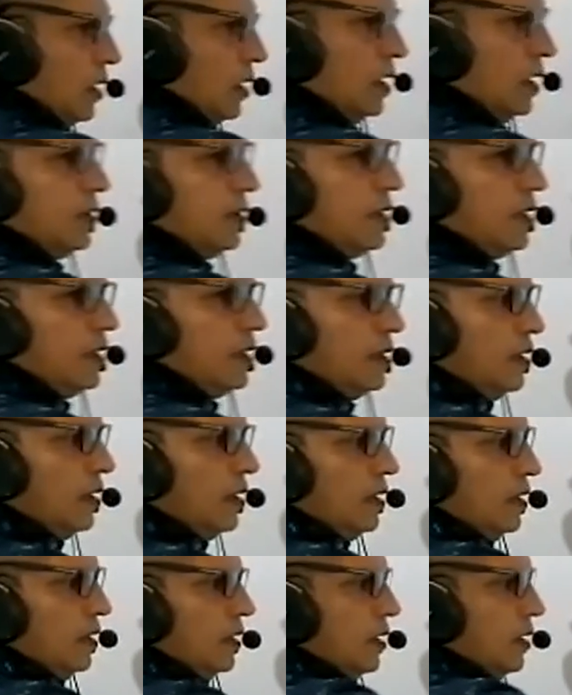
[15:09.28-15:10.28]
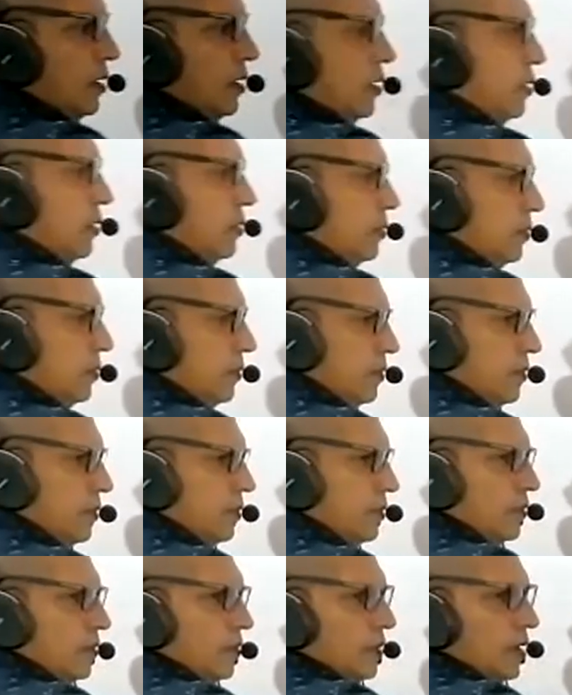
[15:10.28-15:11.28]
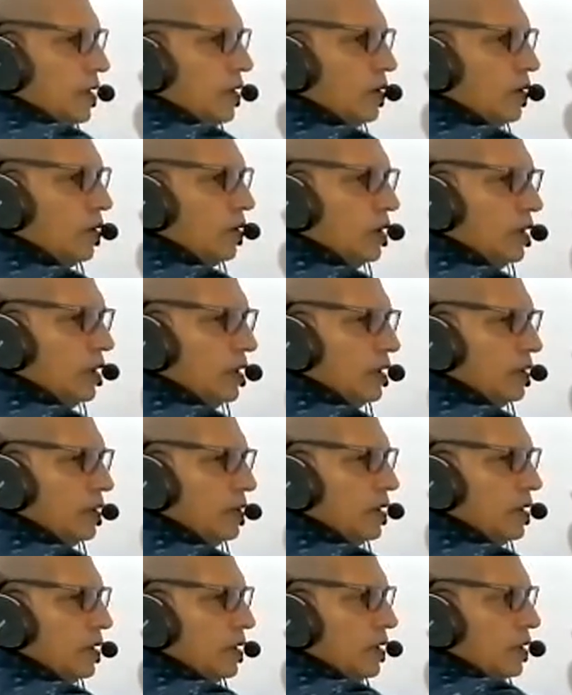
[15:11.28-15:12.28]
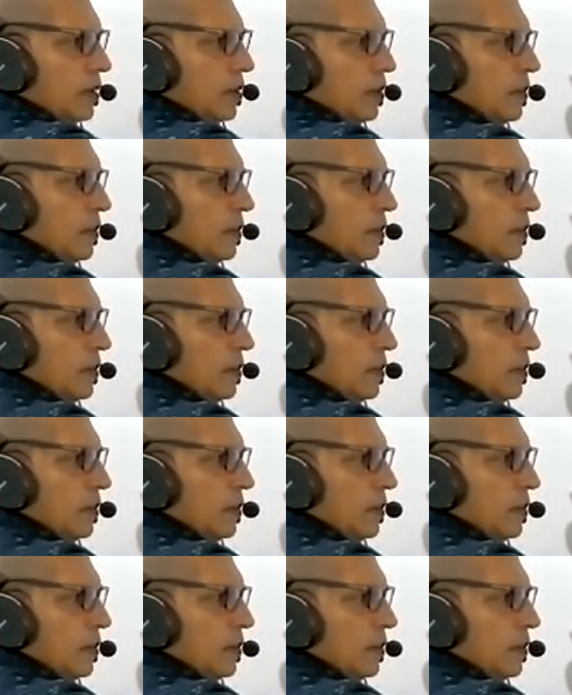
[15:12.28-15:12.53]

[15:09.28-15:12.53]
it the what you call the